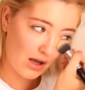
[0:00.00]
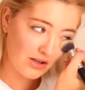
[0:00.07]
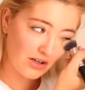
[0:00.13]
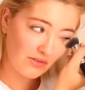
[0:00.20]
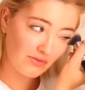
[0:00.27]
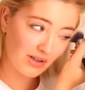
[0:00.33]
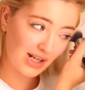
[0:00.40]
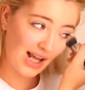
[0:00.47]
I
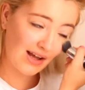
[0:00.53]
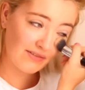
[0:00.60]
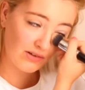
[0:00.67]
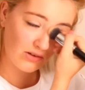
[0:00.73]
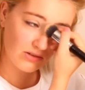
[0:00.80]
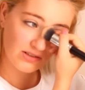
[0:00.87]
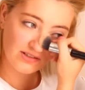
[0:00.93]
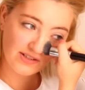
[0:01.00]
don't really have a
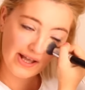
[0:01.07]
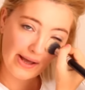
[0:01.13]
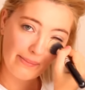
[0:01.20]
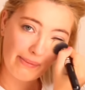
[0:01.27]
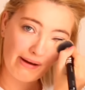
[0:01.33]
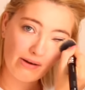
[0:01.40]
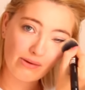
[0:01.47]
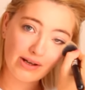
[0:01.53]
lot to say
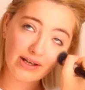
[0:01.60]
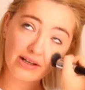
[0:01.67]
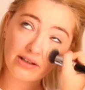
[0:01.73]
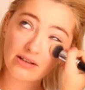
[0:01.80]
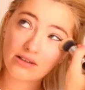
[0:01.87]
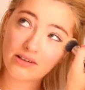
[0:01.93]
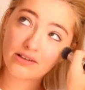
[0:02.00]
about it.